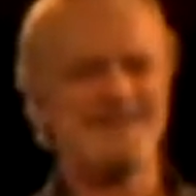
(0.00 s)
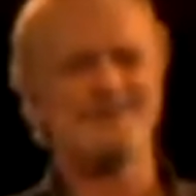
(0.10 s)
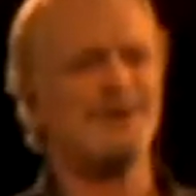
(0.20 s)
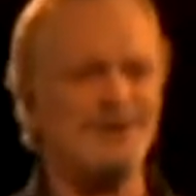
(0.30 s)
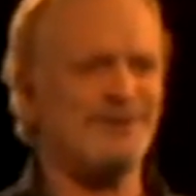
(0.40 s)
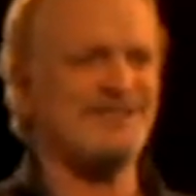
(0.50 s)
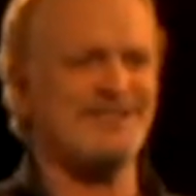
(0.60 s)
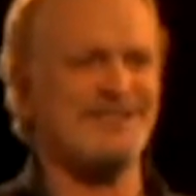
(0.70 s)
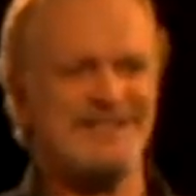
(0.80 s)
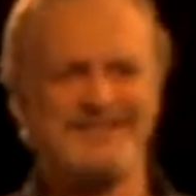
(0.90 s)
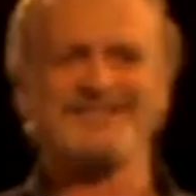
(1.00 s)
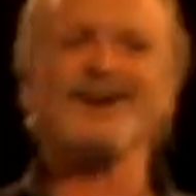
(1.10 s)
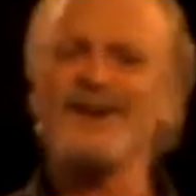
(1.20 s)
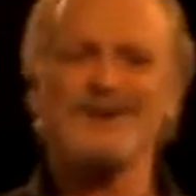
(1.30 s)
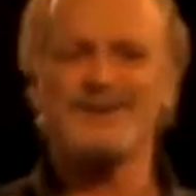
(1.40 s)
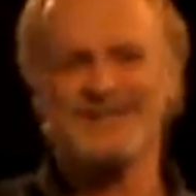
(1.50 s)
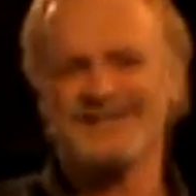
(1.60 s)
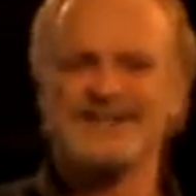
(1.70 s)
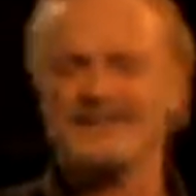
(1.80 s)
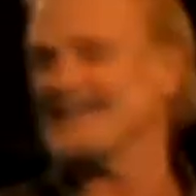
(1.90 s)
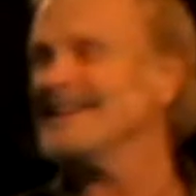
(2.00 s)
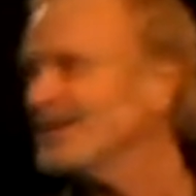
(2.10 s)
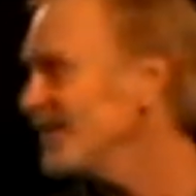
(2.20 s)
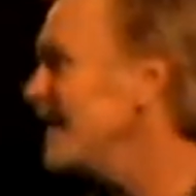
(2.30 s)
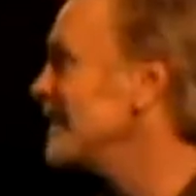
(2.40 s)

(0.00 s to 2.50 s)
his motives. It's, you know, it's dollars and cents. That's what,